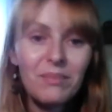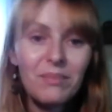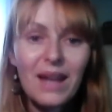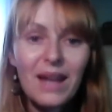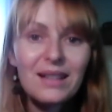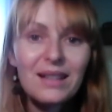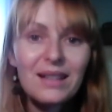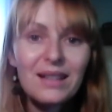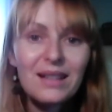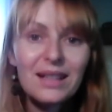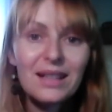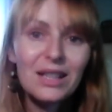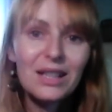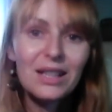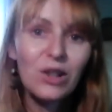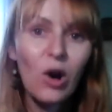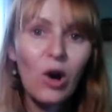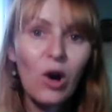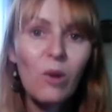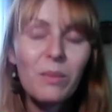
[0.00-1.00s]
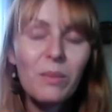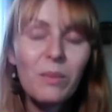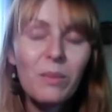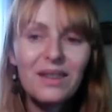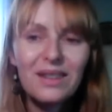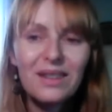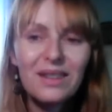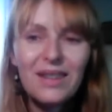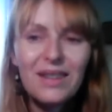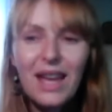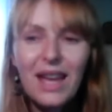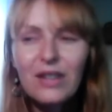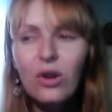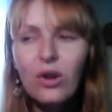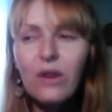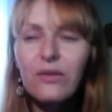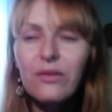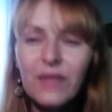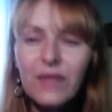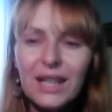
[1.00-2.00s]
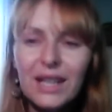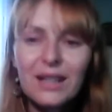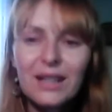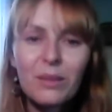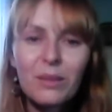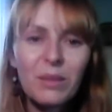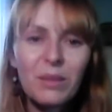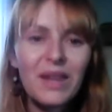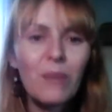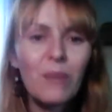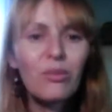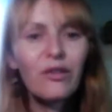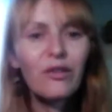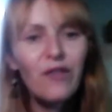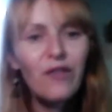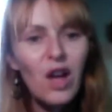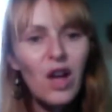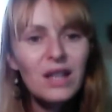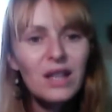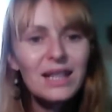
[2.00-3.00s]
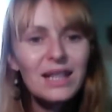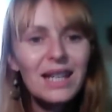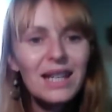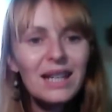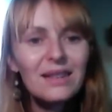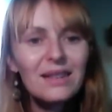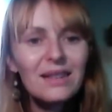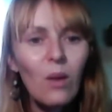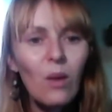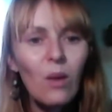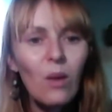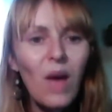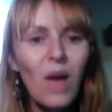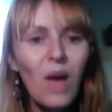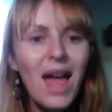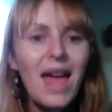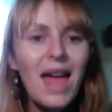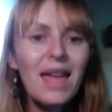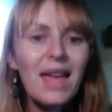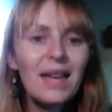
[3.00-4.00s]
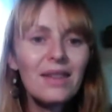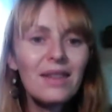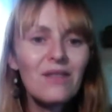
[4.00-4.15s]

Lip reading: basically told me that they're not vegan, but they prefer to eat that way.